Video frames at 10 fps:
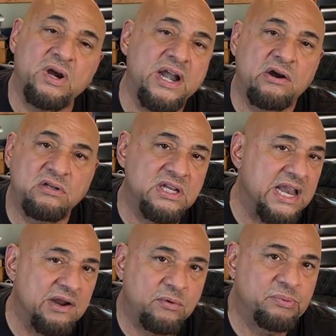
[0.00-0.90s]
Harold, and
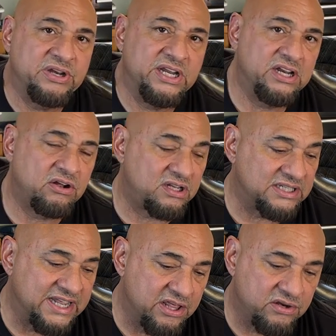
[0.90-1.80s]
I were putting it all
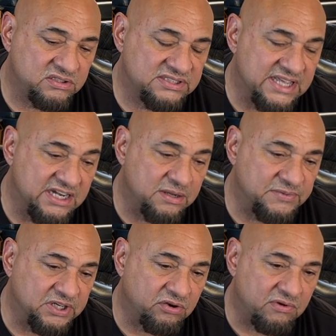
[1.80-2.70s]
together and setting up
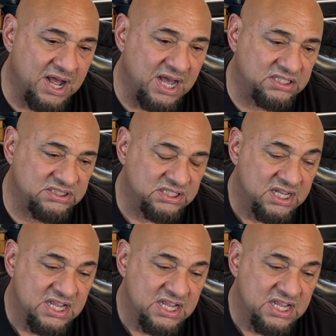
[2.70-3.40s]
the garage.